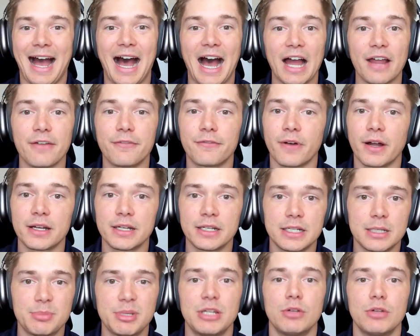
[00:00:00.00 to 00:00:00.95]
I find
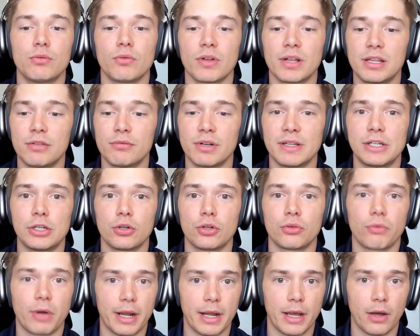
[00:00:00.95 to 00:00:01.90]
it to be really, really
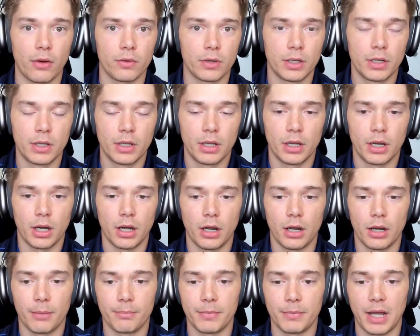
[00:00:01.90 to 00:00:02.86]
good right now.
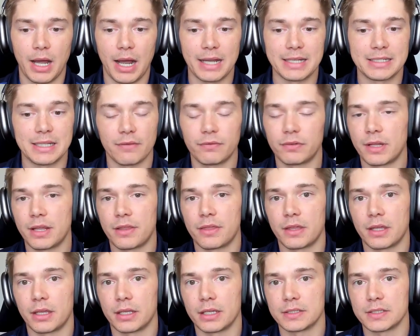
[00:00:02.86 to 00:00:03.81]
I definitely
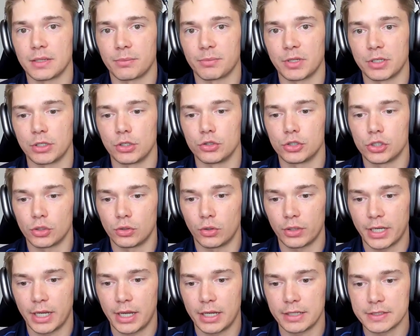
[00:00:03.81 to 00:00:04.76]
think it's something you should
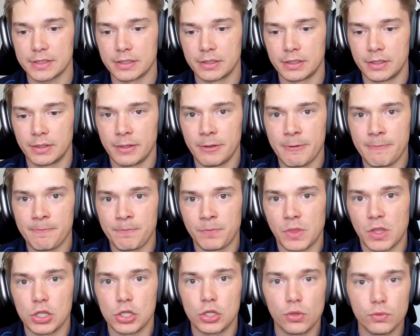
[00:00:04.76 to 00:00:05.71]
look at.
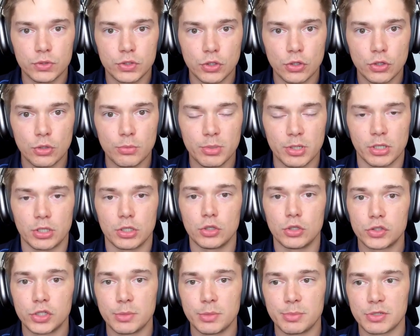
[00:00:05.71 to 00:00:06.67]
YouTube
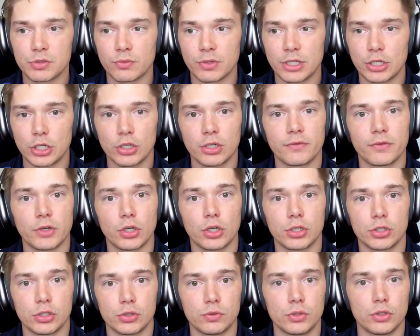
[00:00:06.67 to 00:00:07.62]
is really good if you're going
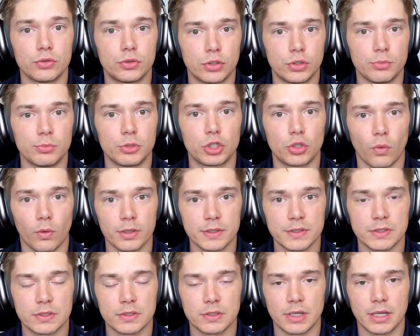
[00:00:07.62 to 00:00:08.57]
to do YouTube
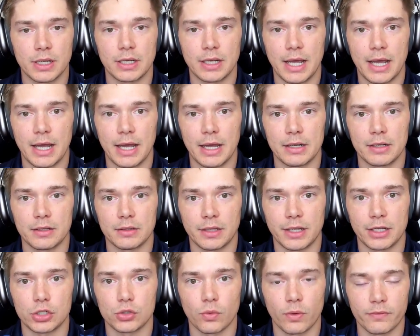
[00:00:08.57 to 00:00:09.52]
shorts and add
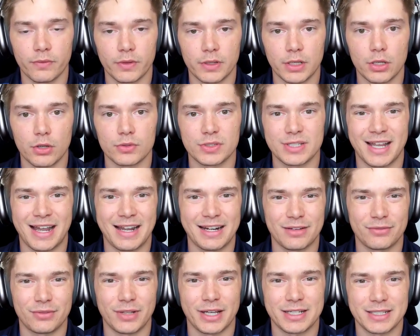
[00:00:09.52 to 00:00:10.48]
like short videos, kind
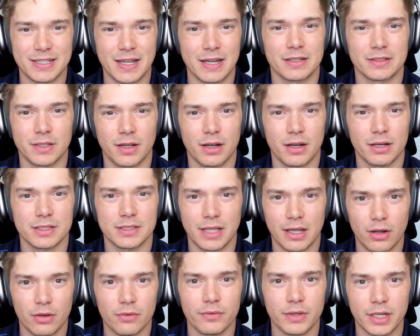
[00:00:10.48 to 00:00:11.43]
of like TikTok
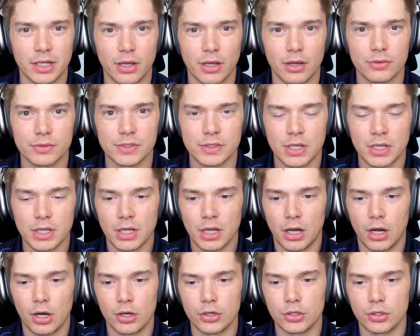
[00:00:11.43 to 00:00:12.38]
style videos
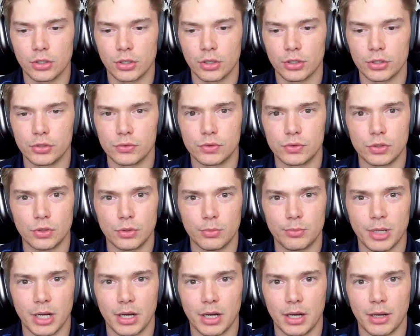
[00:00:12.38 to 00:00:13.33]
on your
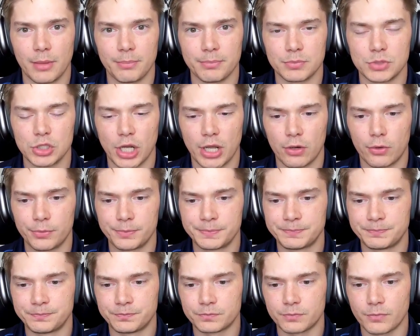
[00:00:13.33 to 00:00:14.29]
YouTube channel.
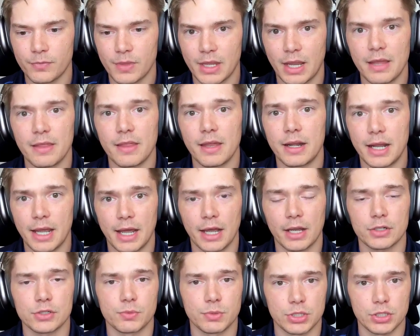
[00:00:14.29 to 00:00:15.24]
And then
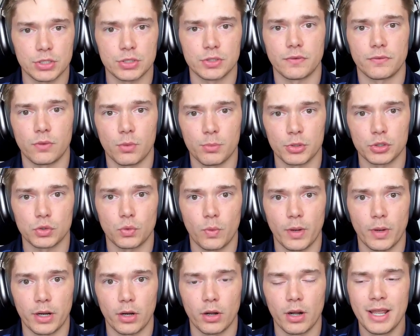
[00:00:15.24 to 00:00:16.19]
X, which is the former
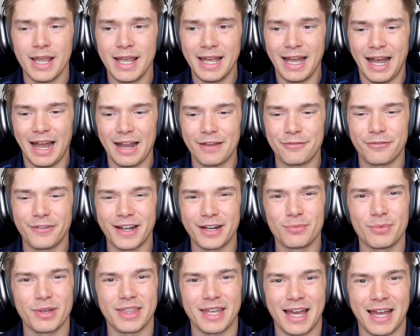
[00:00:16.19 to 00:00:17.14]
Twitter. I
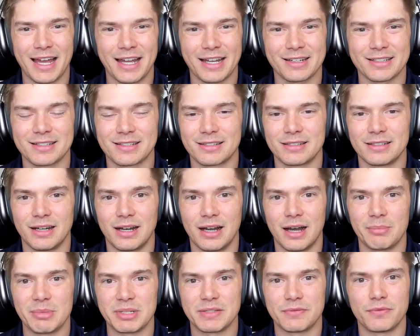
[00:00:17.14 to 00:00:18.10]
find with X,
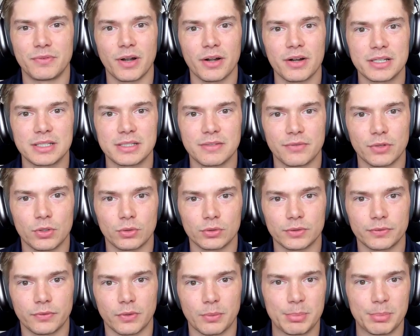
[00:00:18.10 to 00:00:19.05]
it's very
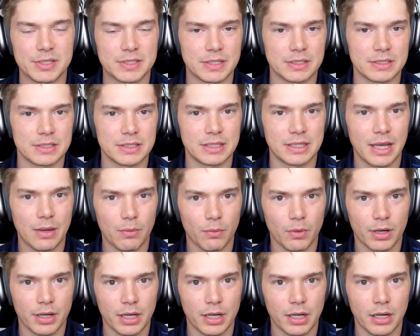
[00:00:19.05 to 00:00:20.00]
difficult for business
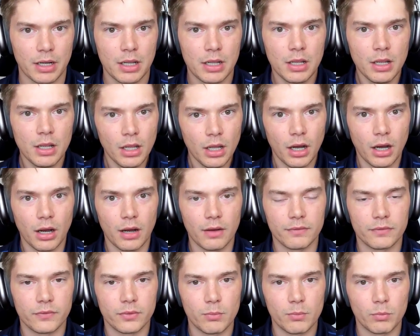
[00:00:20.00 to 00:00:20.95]
networking
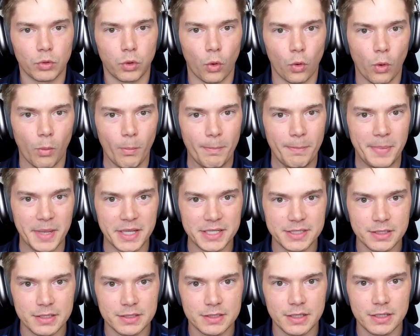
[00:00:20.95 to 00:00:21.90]
of local
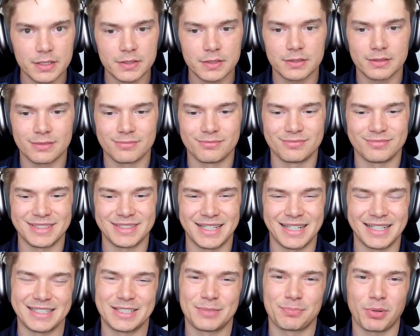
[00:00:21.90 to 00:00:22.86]
businesses.
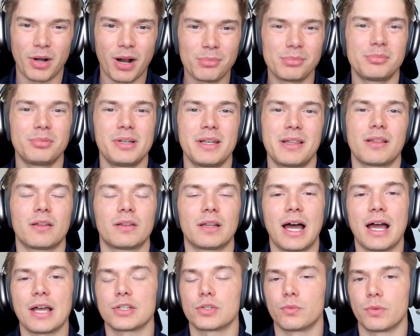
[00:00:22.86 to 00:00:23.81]
It's probably the
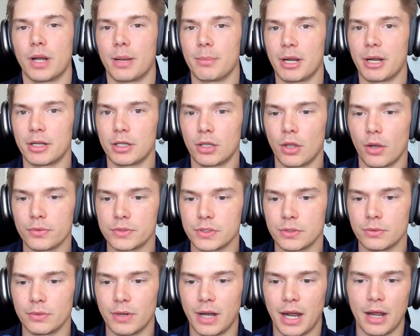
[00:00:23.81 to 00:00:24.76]
last one I might go
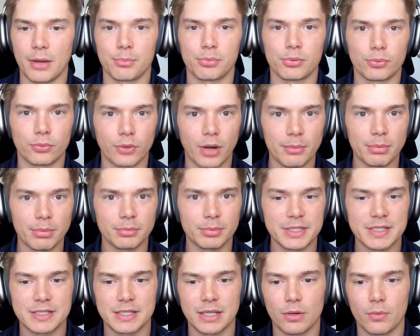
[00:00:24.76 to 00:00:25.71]
to. I'd probably
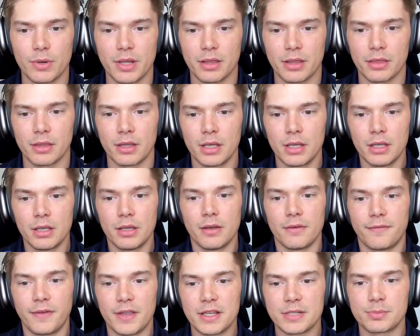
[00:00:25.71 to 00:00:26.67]
stick with
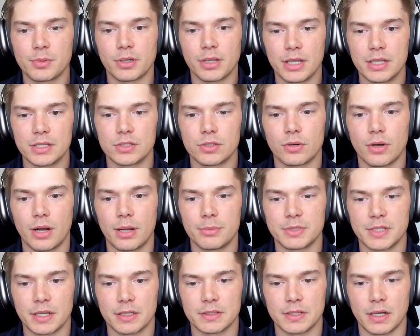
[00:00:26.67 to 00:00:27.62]
Facebook, Instagram,
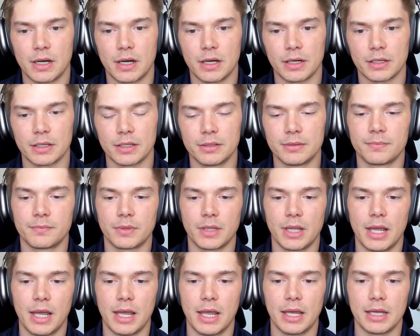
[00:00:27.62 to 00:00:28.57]
TikTok,
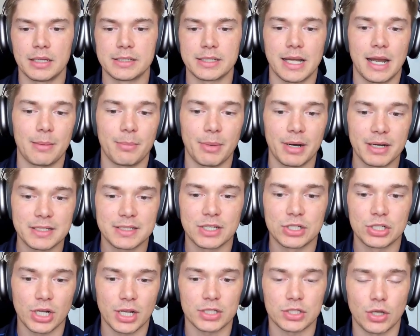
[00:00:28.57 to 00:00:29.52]
and I might
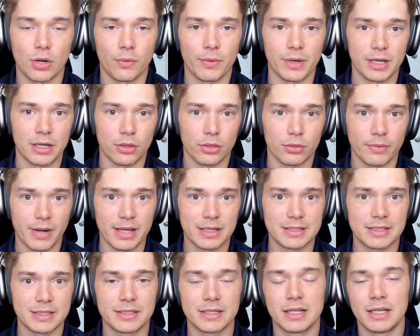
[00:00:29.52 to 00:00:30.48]
suggest going into
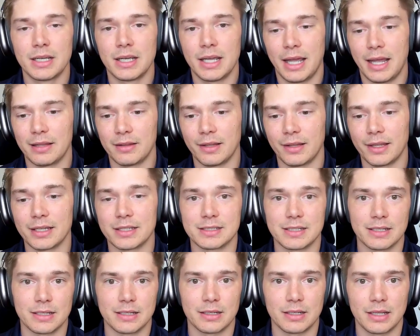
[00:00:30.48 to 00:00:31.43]
Threads and
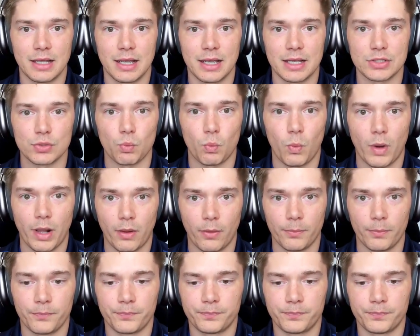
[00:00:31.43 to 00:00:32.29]
LinkedIn as well.